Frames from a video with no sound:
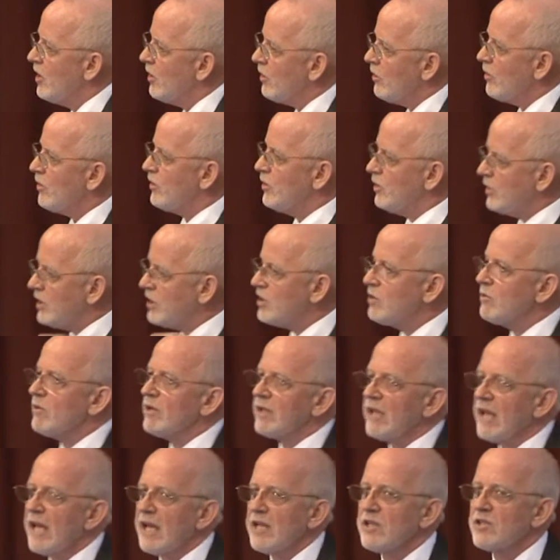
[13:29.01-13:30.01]
No, you need to
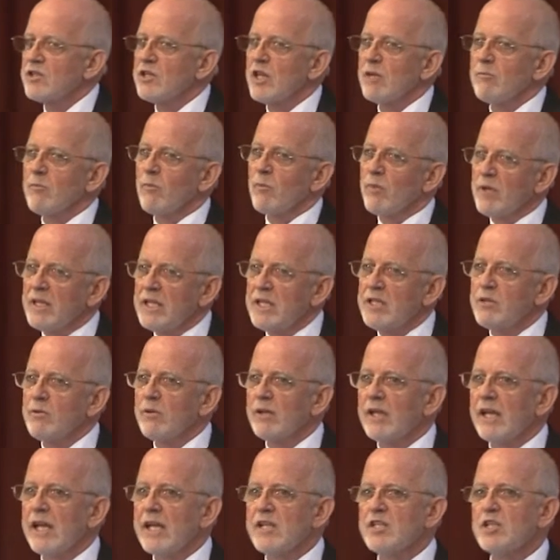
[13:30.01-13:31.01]
engage them, we need to
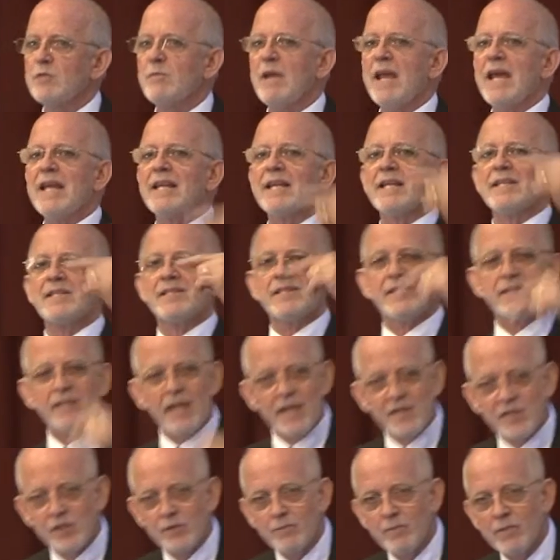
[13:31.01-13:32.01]
engage them, and
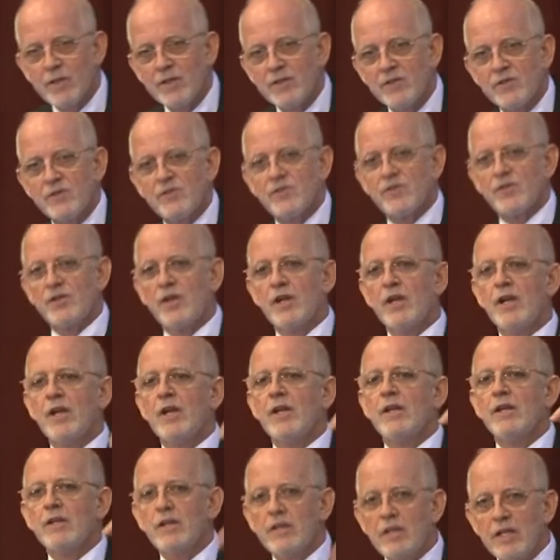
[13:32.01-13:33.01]
assessments
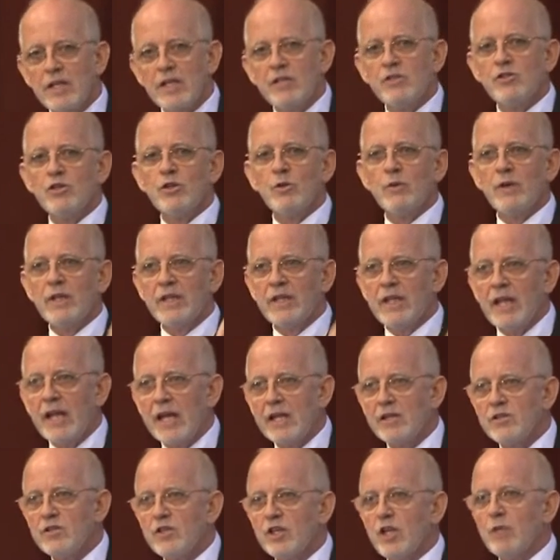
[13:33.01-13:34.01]
need to
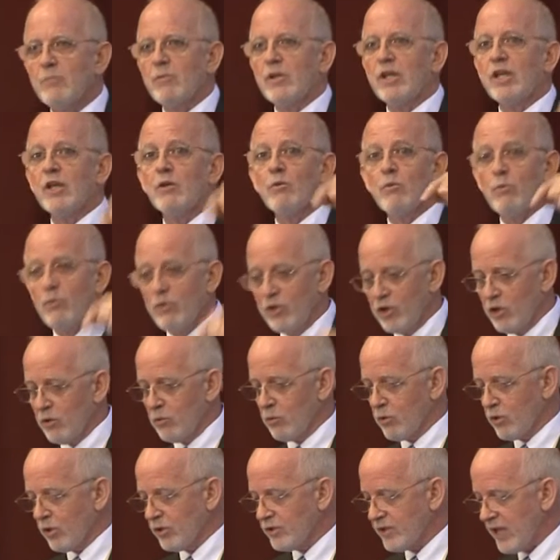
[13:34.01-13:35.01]
engage them in
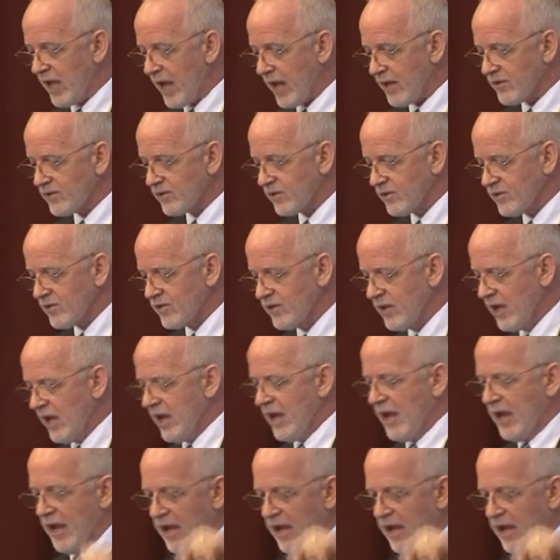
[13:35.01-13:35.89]
real-world tasks.